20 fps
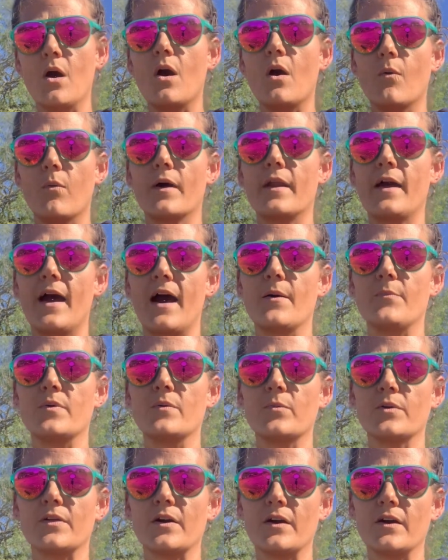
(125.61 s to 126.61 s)
What happened
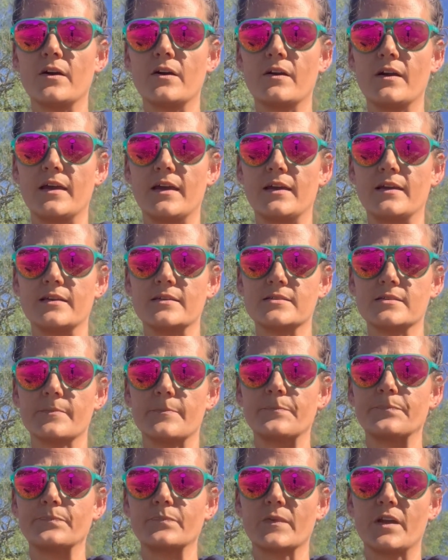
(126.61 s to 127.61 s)
with her is,
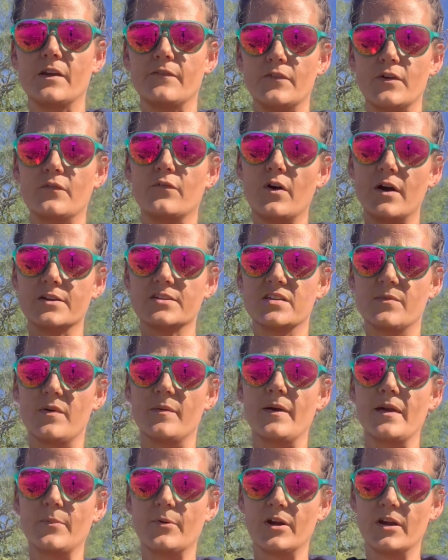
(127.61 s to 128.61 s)
if you've watched some of
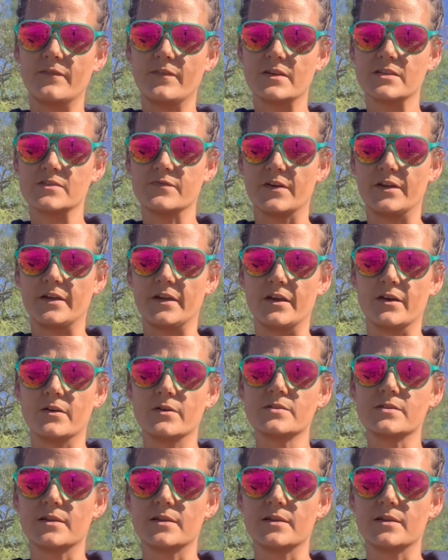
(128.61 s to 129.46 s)
my previous videos,